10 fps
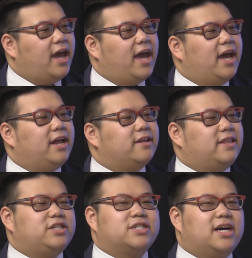and
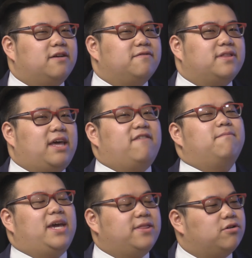they've
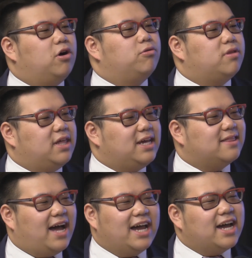made their own thing.
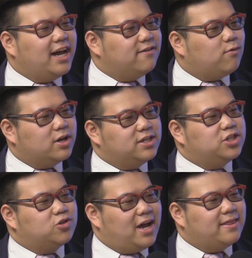I kind of wanted to
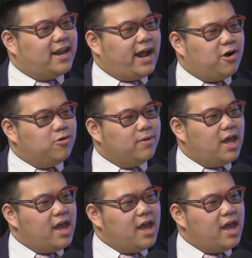try that out.